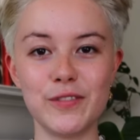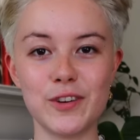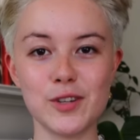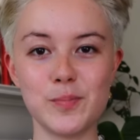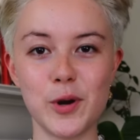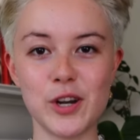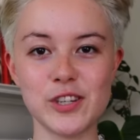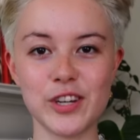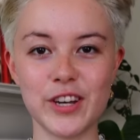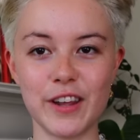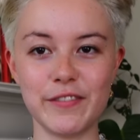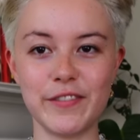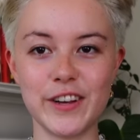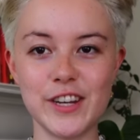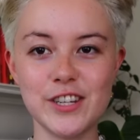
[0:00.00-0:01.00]
the first project I
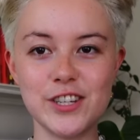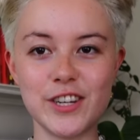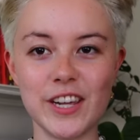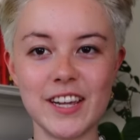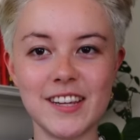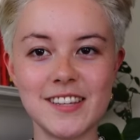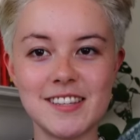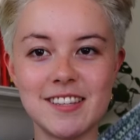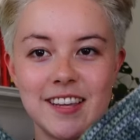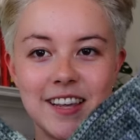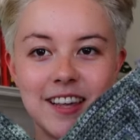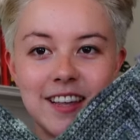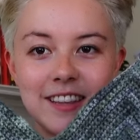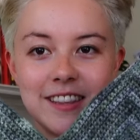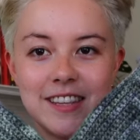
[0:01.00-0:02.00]
finished is
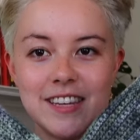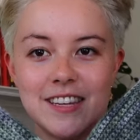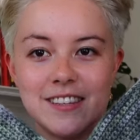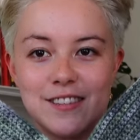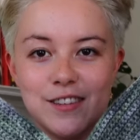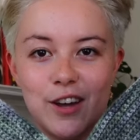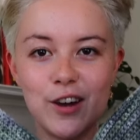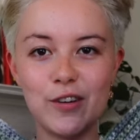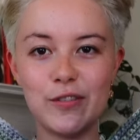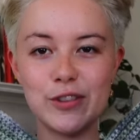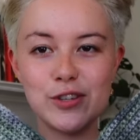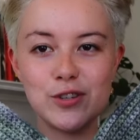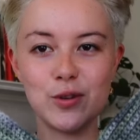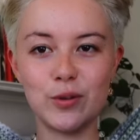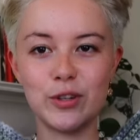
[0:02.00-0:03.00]
this
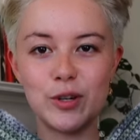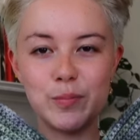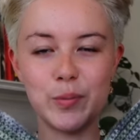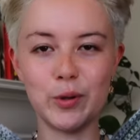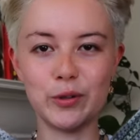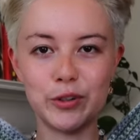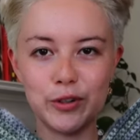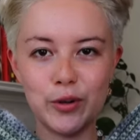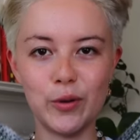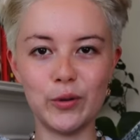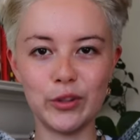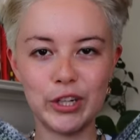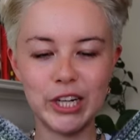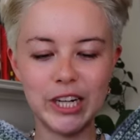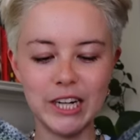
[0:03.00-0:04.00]
over-the-shoulder boulder
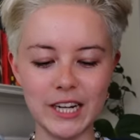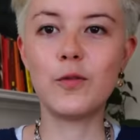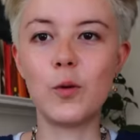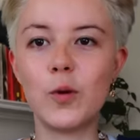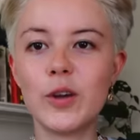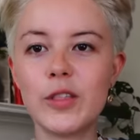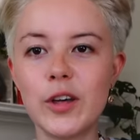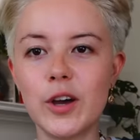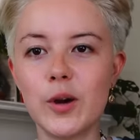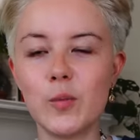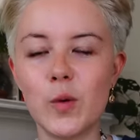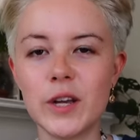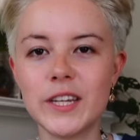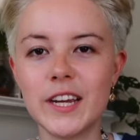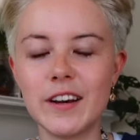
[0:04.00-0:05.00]
holder. For the
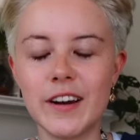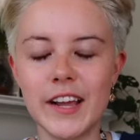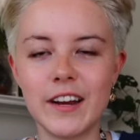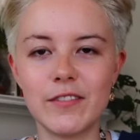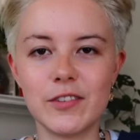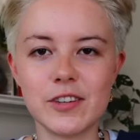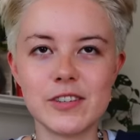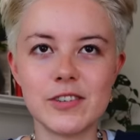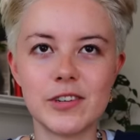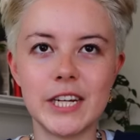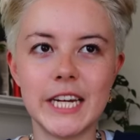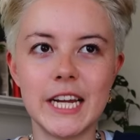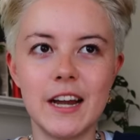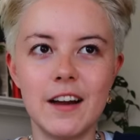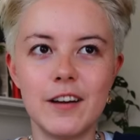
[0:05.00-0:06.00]
1 year
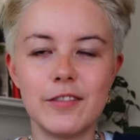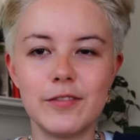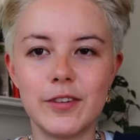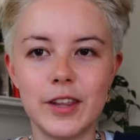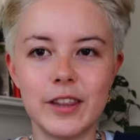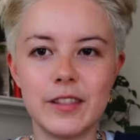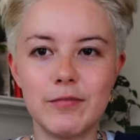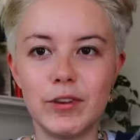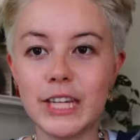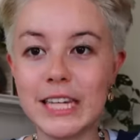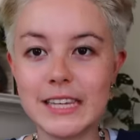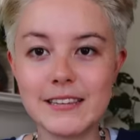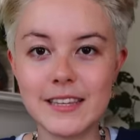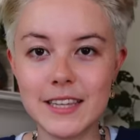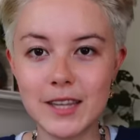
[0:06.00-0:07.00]
anniversary of
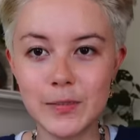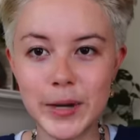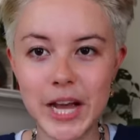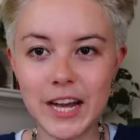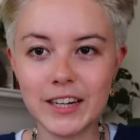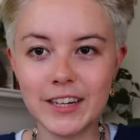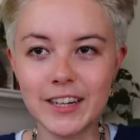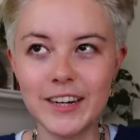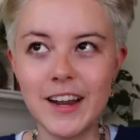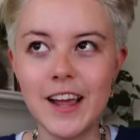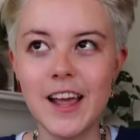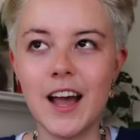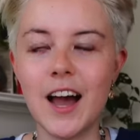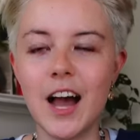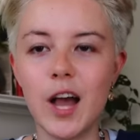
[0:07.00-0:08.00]
releasing the pattern,
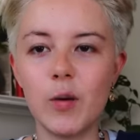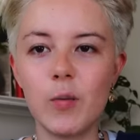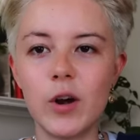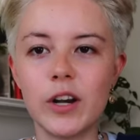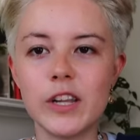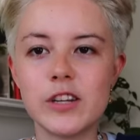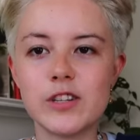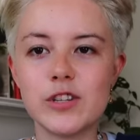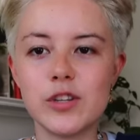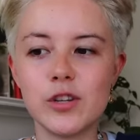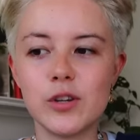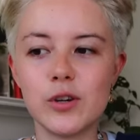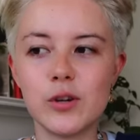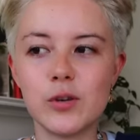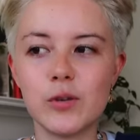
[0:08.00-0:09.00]
I wanted
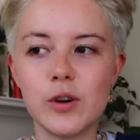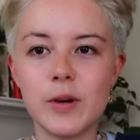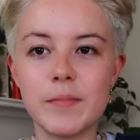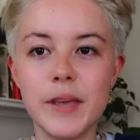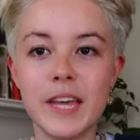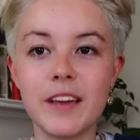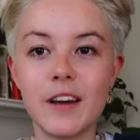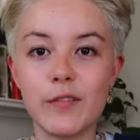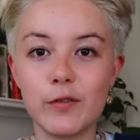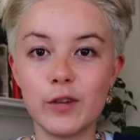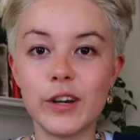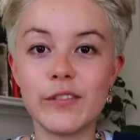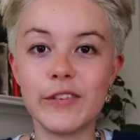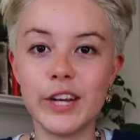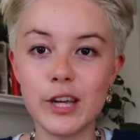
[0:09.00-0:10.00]
to make a
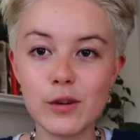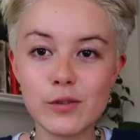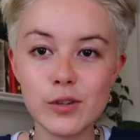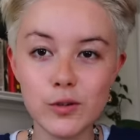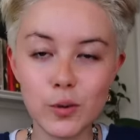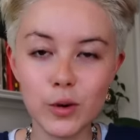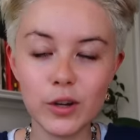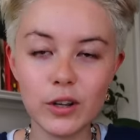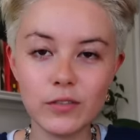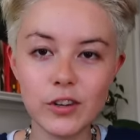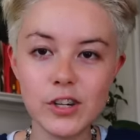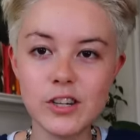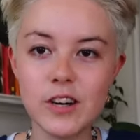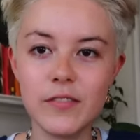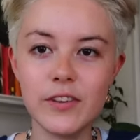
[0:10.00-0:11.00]
free video tutorial
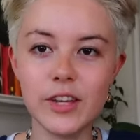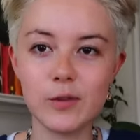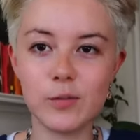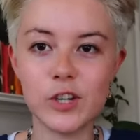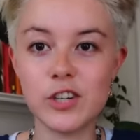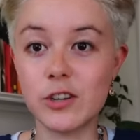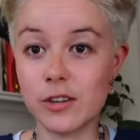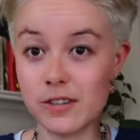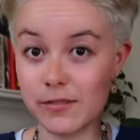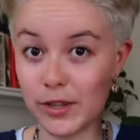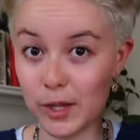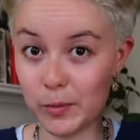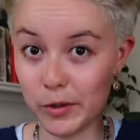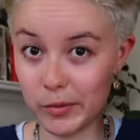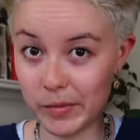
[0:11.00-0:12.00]
version of it, which is
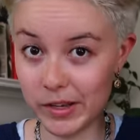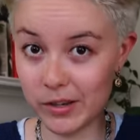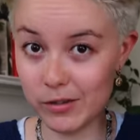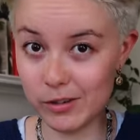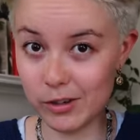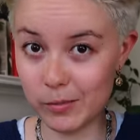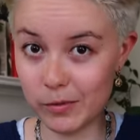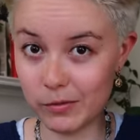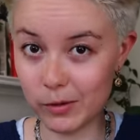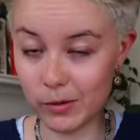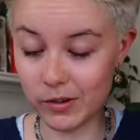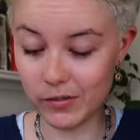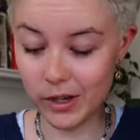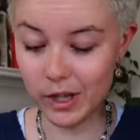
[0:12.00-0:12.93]
available on my YouTube if you want to